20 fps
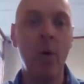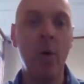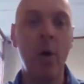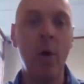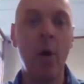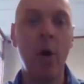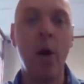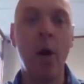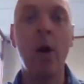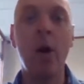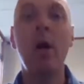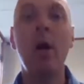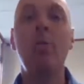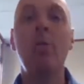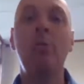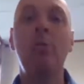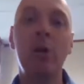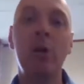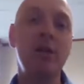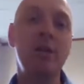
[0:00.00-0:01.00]
Or
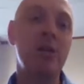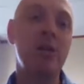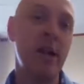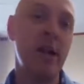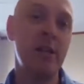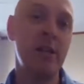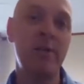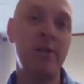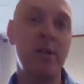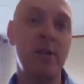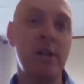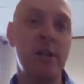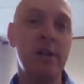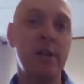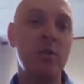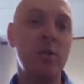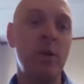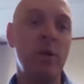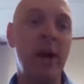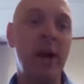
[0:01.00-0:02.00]
blood
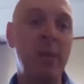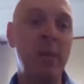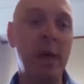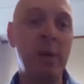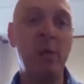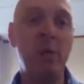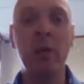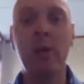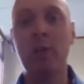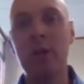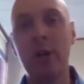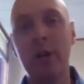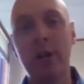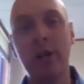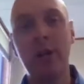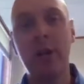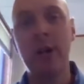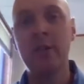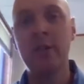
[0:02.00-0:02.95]
transfusions. We have people with blood